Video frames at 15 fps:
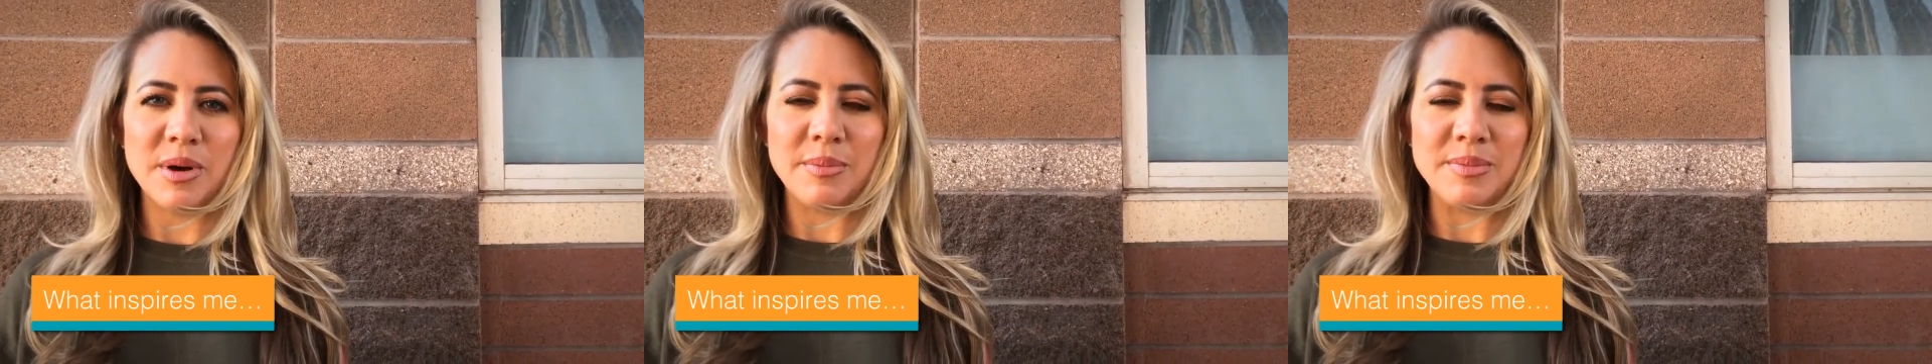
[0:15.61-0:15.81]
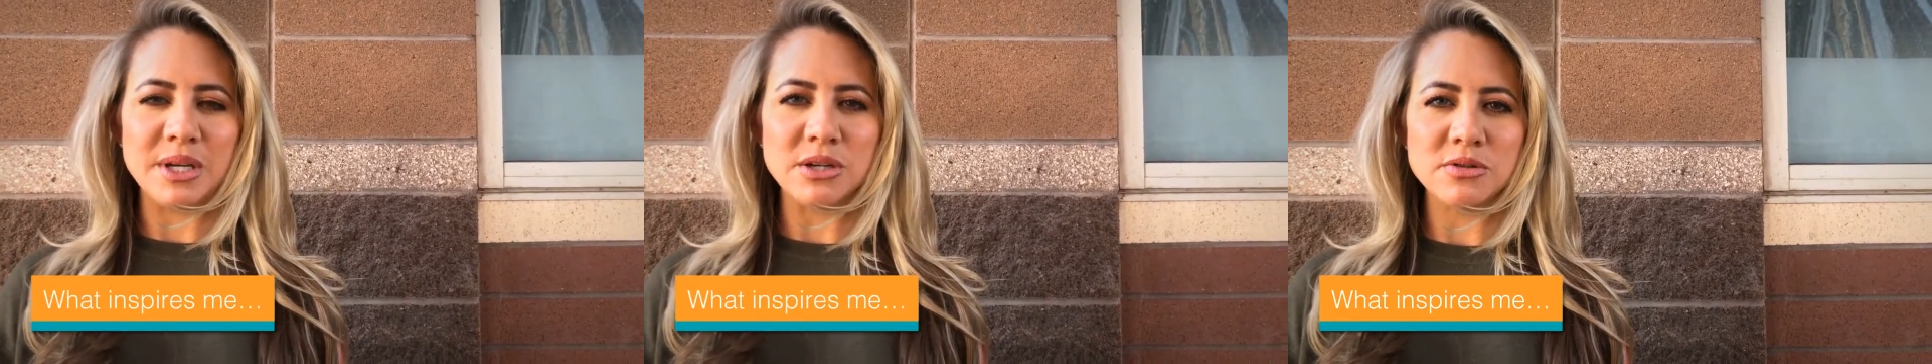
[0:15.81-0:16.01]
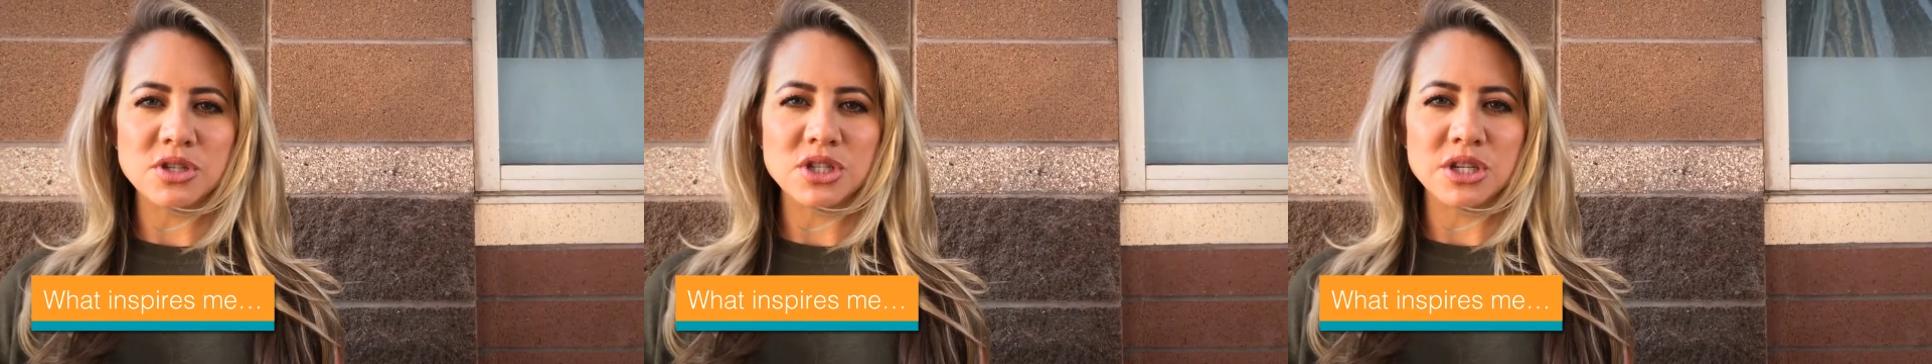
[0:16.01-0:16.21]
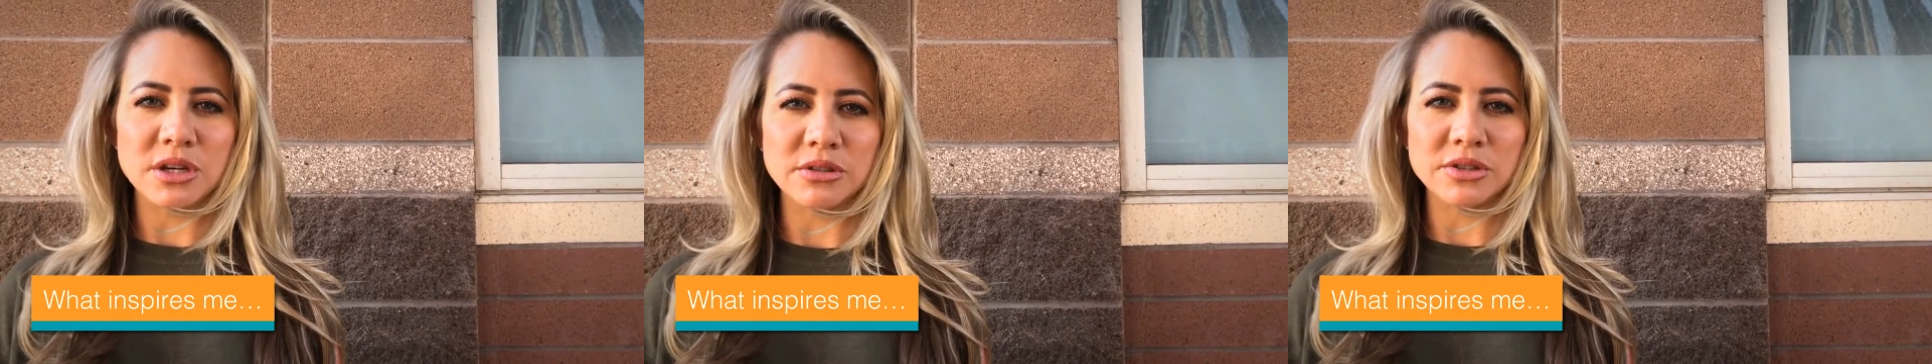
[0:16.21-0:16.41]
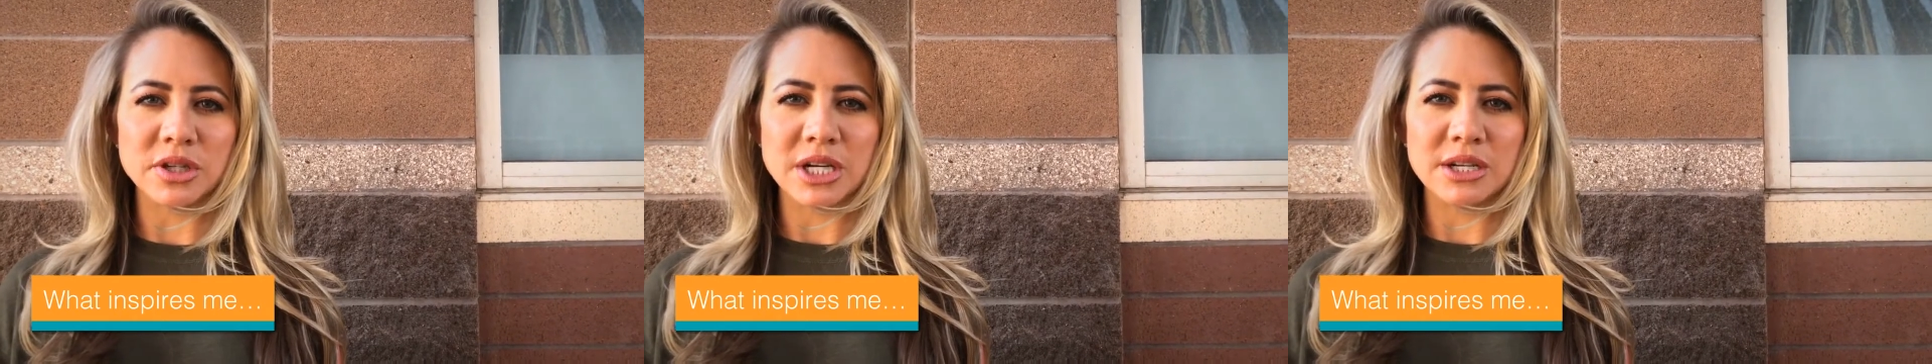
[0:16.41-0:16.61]
abused
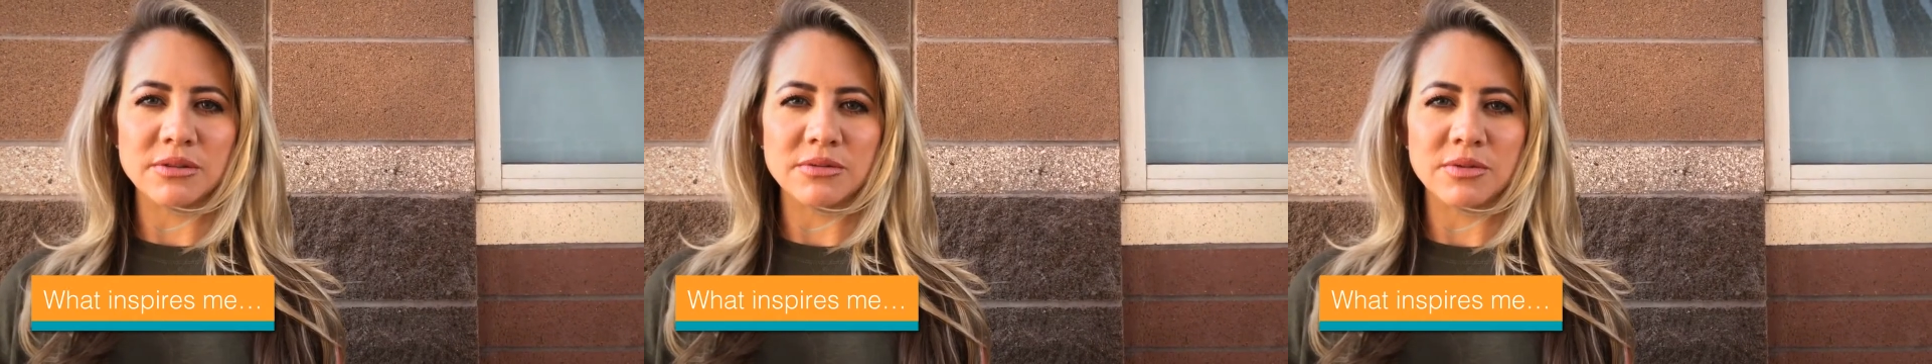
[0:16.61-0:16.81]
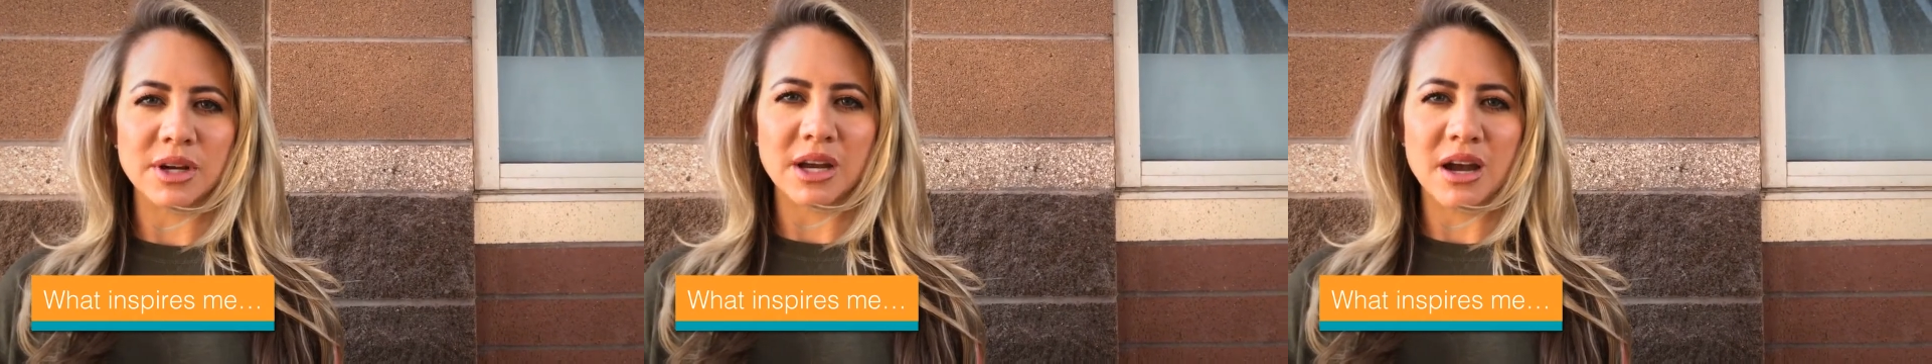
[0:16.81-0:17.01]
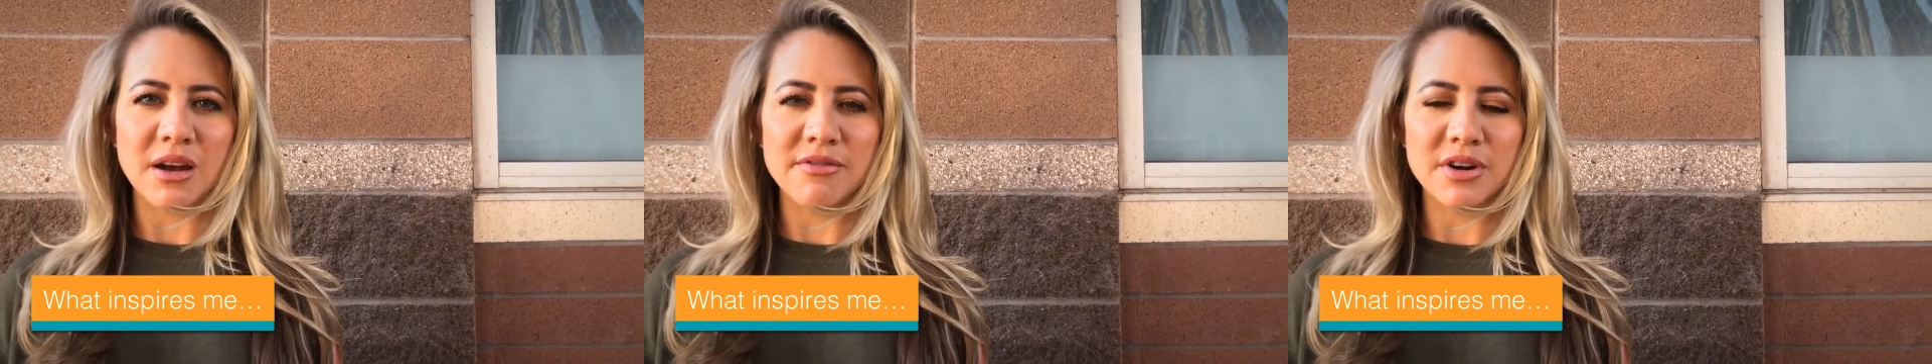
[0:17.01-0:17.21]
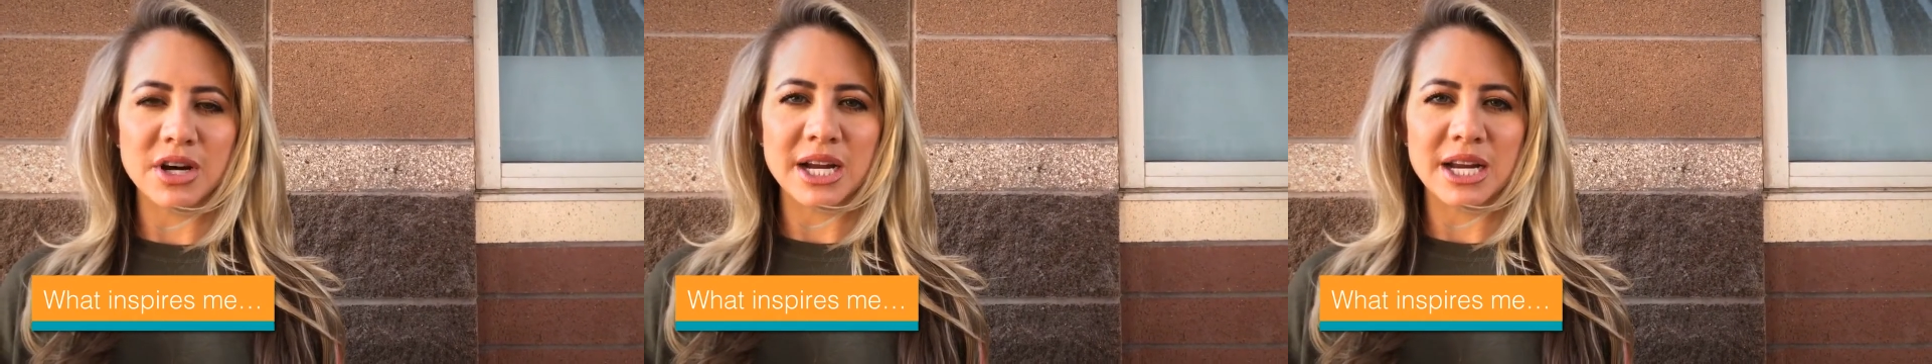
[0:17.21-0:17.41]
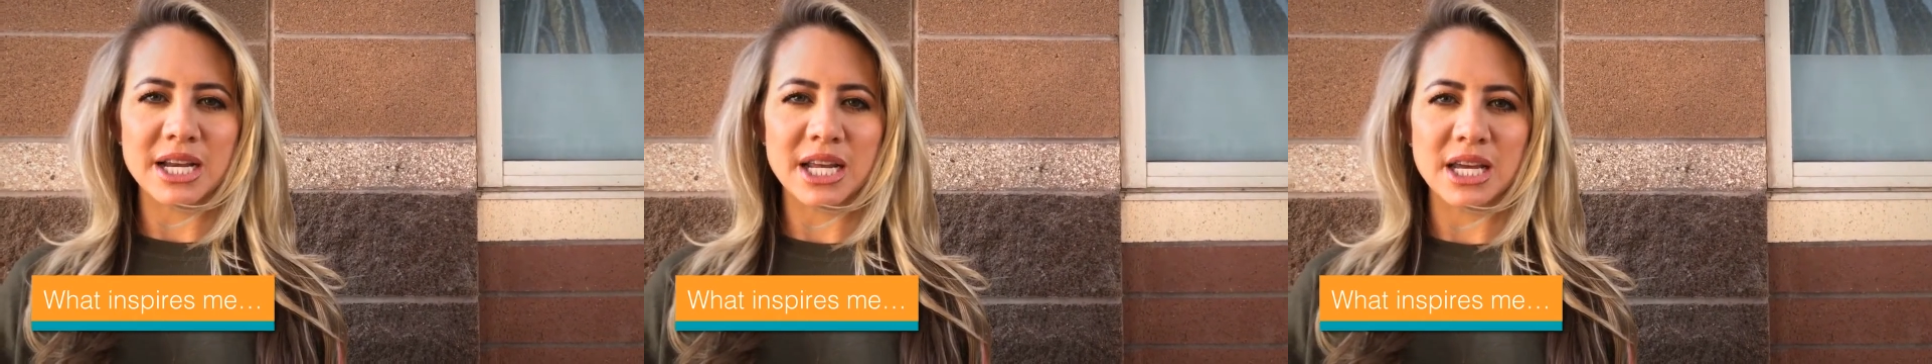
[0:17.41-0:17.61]
children recover
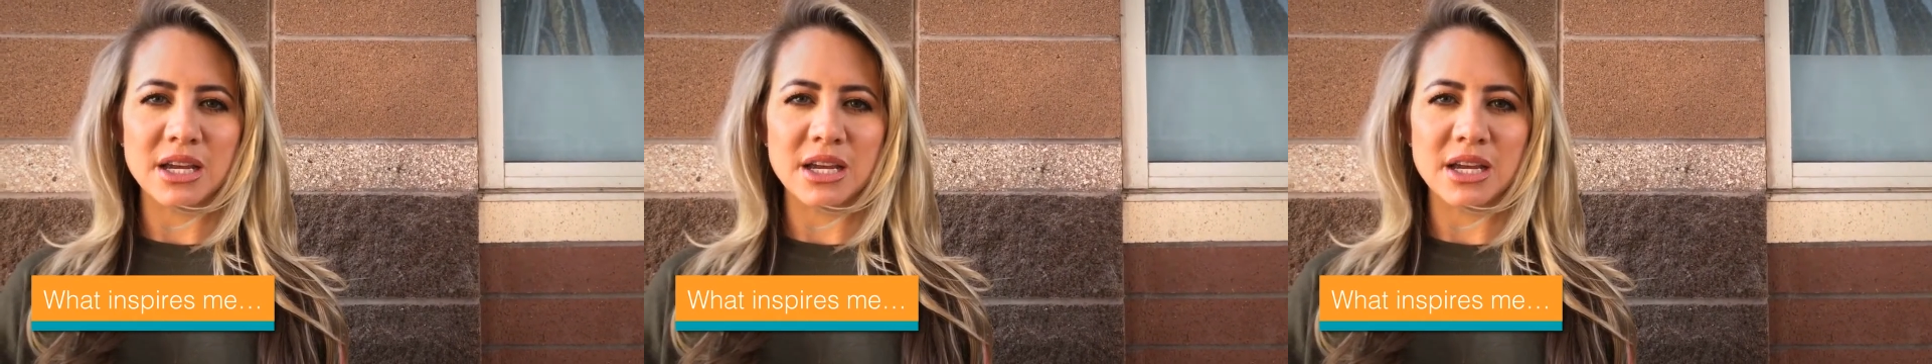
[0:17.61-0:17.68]
and